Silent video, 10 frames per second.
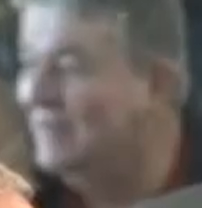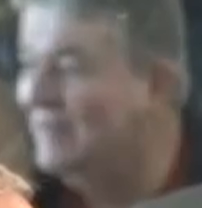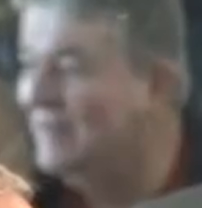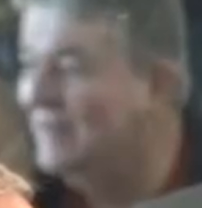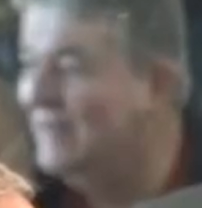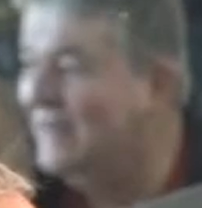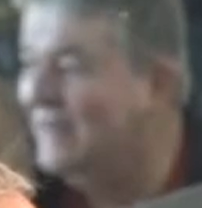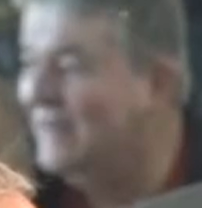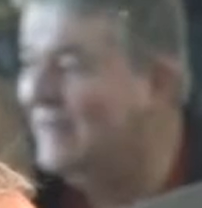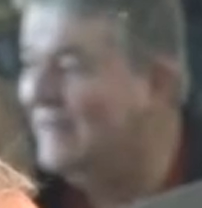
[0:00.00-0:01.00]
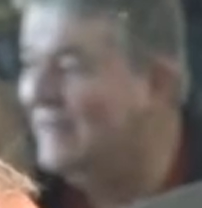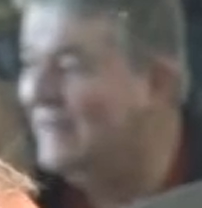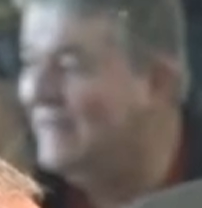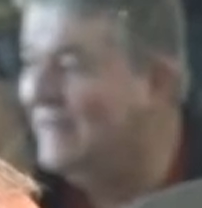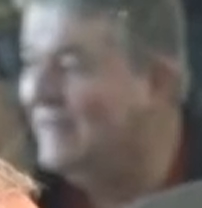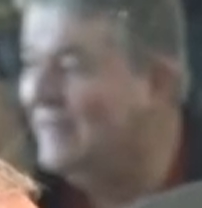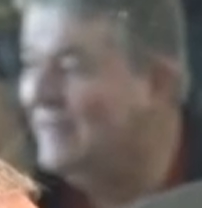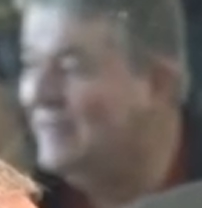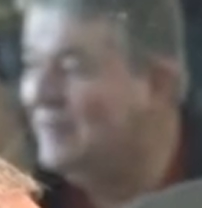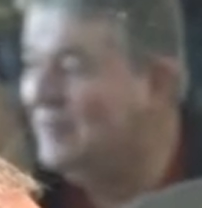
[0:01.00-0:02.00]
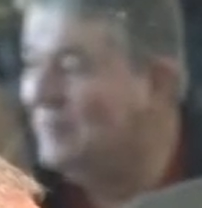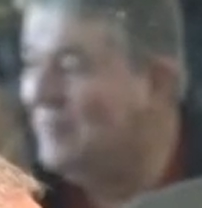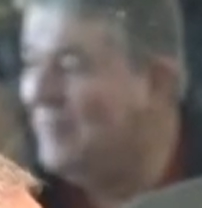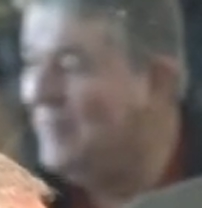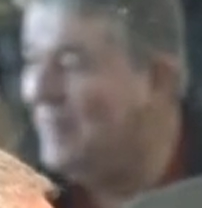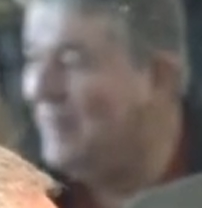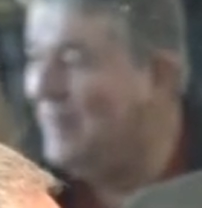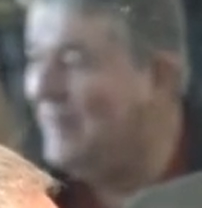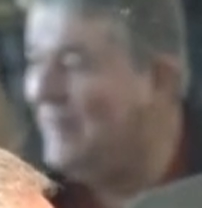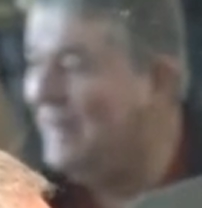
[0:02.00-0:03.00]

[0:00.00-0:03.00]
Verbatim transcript: dear and likes to cherish over a cup of coffee.